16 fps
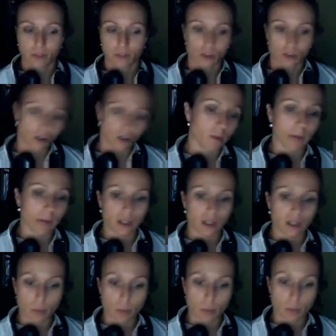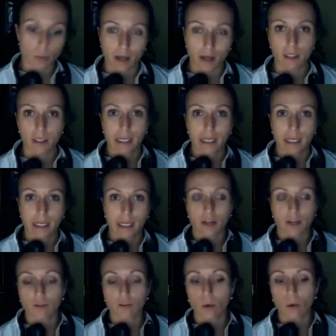So we went back to Prague,
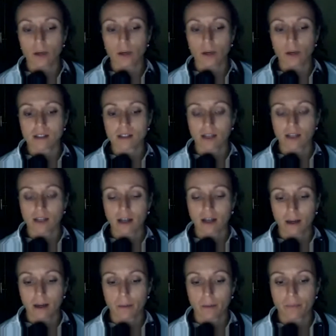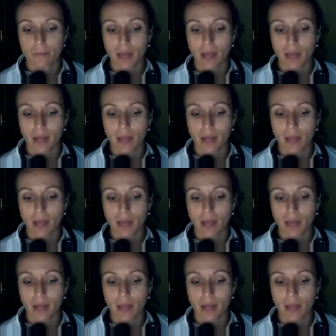and of course,